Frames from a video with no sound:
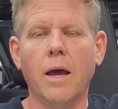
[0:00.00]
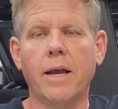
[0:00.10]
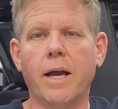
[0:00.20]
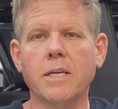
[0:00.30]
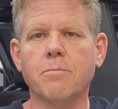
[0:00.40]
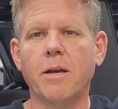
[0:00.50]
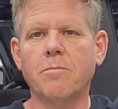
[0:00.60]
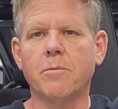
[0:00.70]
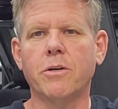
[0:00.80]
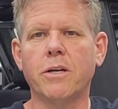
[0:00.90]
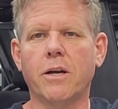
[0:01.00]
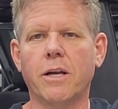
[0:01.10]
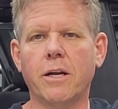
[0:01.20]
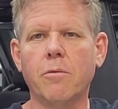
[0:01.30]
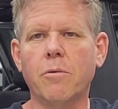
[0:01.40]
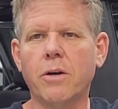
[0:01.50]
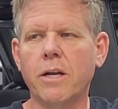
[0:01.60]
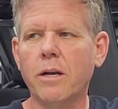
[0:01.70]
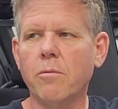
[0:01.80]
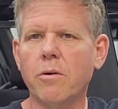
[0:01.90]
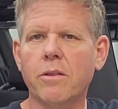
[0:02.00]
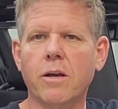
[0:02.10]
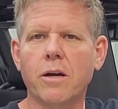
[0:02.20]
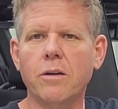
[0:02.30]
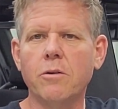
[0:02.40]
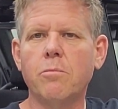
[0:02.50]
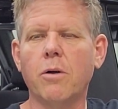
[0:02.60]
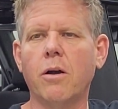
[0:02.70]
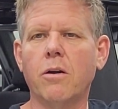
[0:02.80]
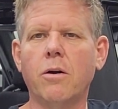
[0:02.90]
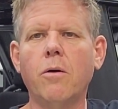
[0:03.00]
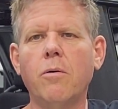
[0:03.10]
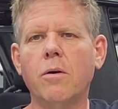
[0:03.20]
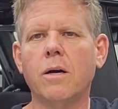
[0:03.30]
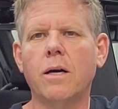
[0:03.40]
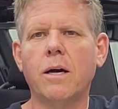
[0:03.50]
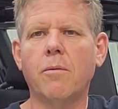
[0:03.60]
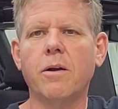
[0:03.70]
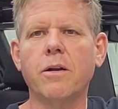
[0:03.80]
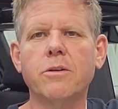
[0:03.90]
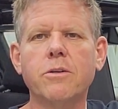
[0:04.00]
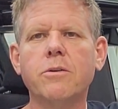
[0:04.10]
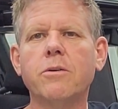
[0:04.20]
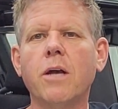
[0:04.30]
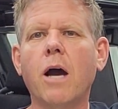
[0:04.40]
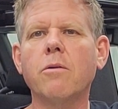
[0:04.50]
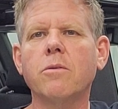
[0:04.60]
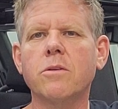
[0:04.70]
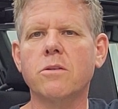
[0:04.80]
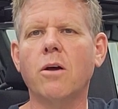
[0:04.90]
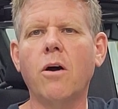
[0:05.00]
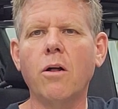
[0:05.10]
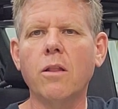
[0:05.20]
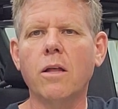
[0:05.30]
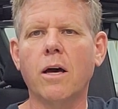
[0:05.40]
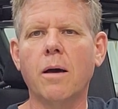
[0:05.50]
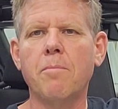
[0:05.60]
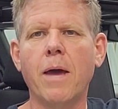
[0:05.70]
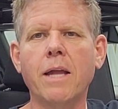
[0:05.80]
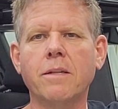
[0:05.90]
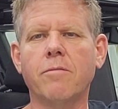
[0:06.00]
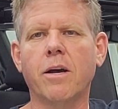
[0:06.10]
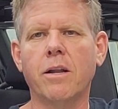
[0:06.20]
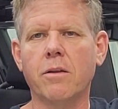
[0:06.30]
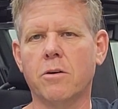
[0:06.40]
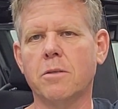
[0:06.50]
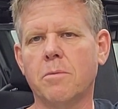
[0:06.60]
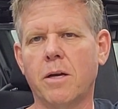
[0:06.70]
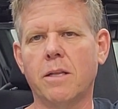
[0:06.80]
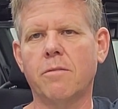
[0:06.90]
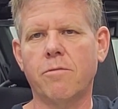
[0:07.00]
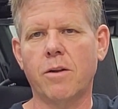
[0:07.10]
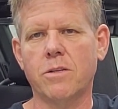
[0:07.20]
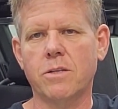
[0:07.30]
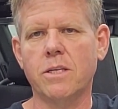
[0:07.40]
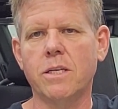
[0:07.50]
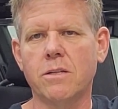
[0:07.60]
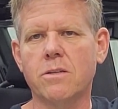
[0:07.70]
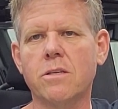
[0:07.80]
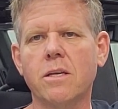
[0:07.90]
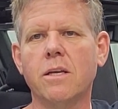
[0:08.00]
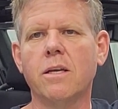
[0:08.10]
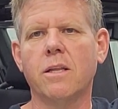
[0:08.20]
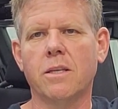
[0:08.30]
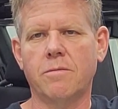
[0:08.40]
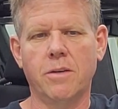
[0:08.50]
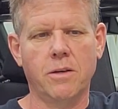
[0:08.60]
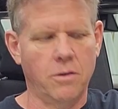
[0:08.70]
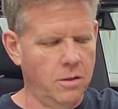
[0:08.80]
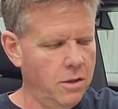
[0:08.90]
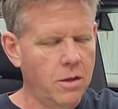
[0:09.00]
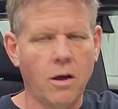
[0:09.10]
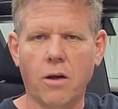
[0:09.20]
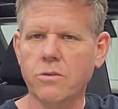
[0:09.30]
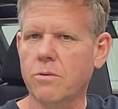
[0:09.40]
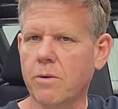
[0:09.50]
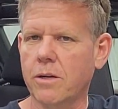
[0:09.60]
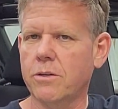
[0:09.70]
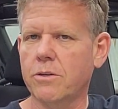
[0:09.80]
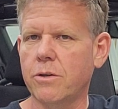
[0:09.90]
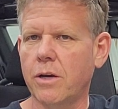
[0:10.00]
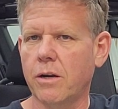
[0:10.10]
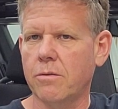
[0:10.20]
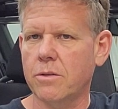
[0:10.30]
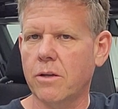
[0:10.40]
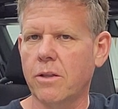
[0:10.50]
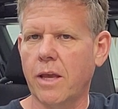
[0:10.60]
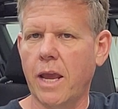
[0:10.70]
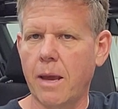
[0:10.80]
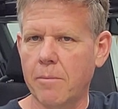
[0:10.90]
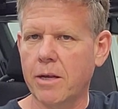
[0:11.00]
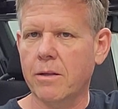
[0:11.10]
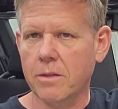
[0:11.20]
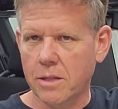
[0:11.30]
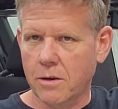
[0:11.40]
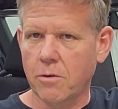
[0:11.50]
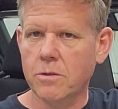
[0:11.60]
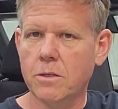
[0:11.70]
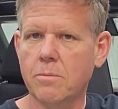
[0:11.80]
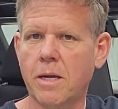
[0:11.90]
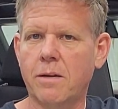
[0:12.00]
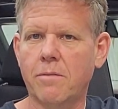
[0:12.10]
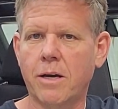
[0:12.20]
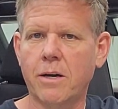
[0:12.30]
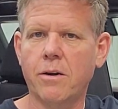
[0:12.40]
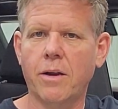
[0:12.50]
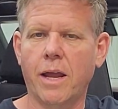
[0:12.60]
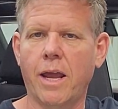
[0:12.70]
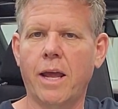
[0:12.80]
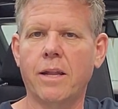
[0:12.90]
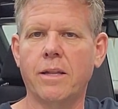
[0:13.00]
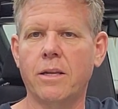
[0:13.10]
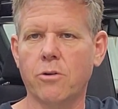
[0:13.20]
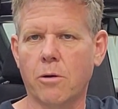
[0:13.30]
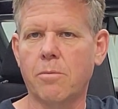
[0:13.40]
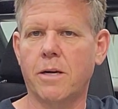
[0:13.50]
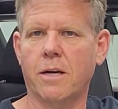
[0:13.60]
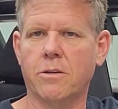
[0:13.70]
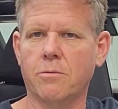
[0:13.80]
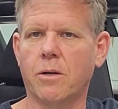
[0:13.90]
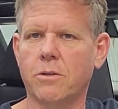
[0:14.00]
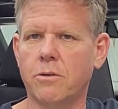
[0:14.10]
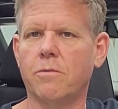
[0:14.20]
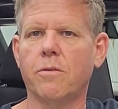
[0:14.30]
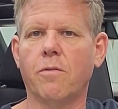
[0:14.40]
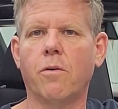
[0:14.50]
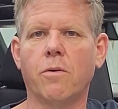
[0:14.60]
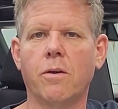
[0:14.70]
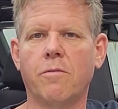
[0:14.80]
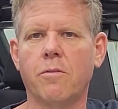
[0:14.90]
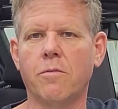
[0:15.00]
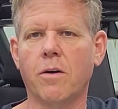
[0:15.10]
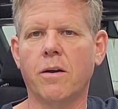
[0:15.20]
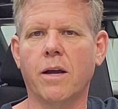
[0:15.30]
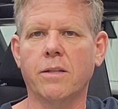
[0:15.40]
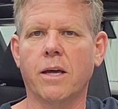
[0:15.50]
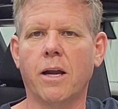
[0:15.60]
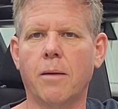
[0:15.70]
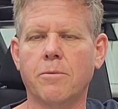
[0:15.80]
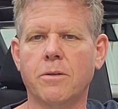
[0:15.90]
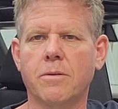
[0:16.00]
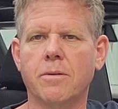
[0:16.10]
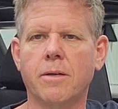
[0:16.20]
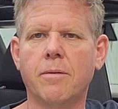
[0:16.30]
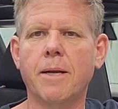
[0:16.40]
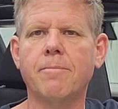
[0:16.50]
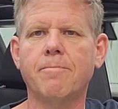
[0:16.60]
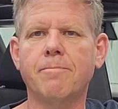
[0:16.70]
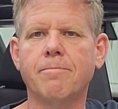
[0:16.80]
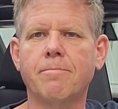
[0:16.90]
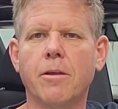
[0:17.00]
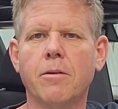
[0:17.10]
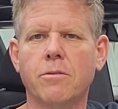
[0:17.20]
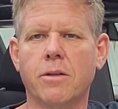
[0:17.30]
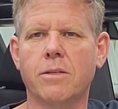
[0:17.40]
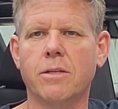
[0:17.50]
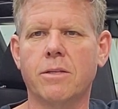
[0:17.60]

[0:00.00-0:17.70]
Hi guys, Mike from Dirtydog here. We're here with our new Bronco. We're going to show you how to install a pet divider that goes behind the front seats in this vehicle. Also, we're going to show you how to install the hammock that goes with the pet divider and the door protector as well too if you've got that option. All right, so let's get